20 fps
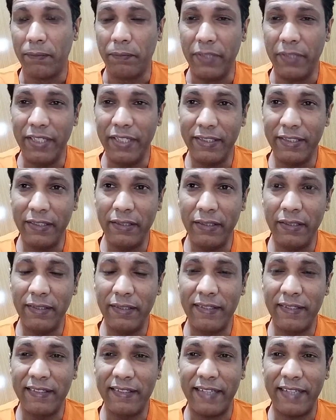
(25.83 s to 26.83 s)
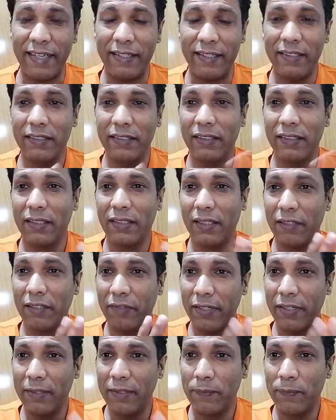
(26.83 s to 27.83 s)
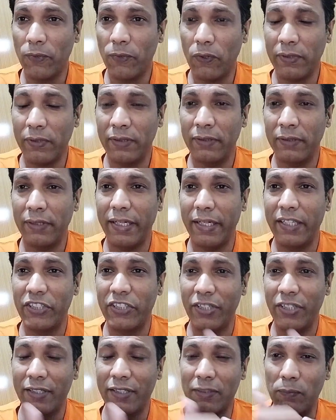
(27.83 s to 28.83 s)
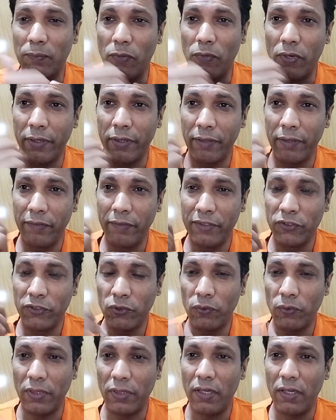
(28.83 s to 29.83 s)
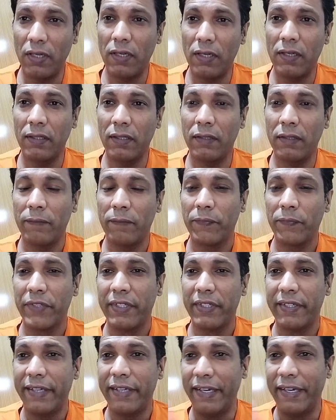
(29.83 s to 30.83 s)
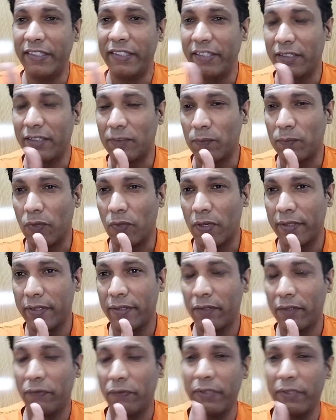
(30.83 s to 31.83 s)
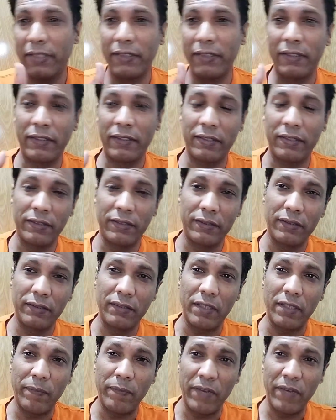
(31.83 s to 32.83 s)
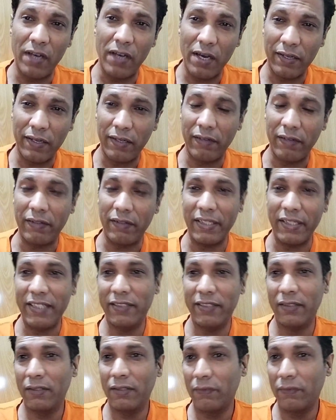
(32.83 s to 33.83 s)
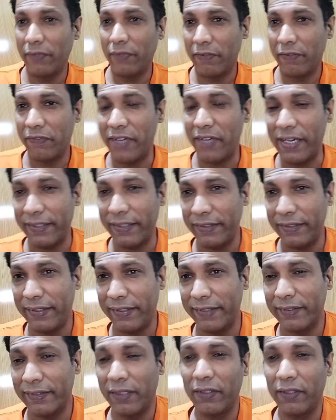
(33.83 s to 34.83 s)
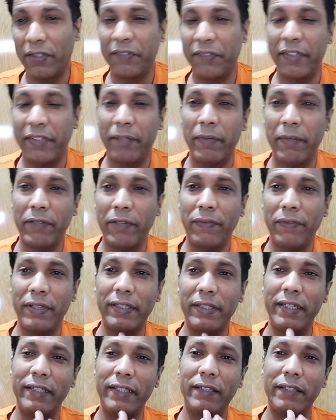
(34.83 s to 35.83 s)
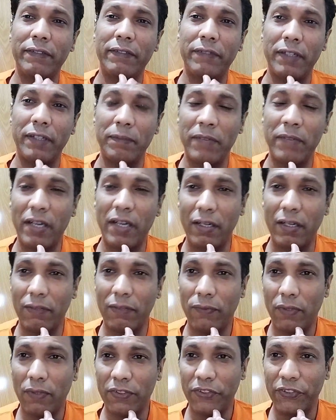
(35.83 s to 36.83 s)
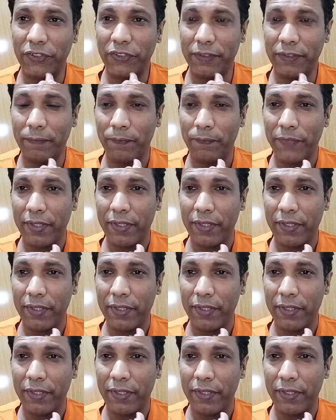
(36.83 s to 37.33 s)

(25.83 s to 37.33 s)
BG is strategically very important. It shares border with Sudan. It shares border with Amhara region, where fighting is underway between TDF and Amhara forces.